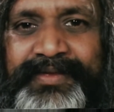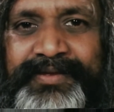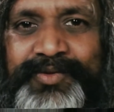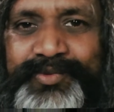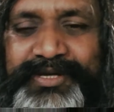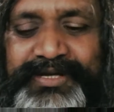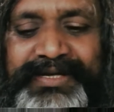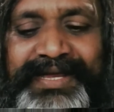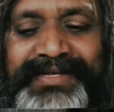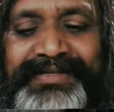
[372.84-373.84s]
We
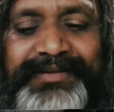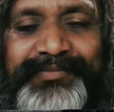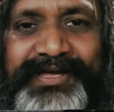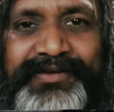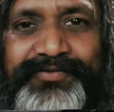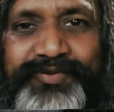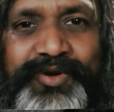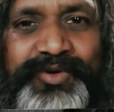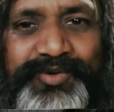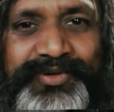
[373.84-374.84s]
let the mind
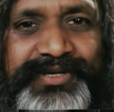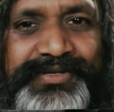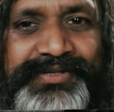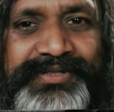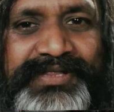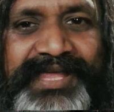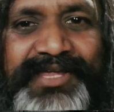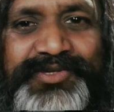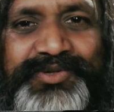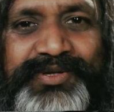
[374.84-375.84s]
follow its
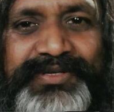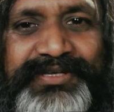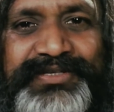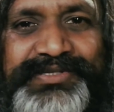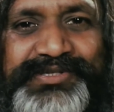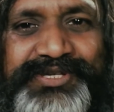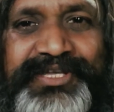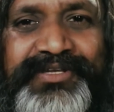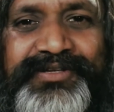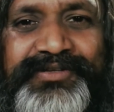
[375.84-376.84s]
natural
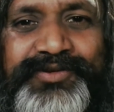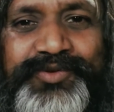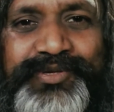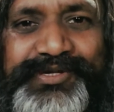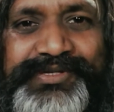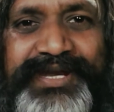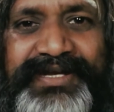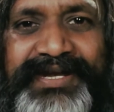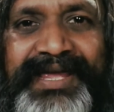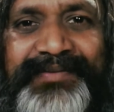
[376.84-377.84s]
instinct towards
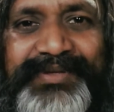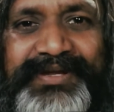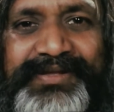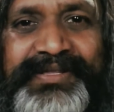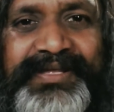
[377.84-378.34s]
greater happiness,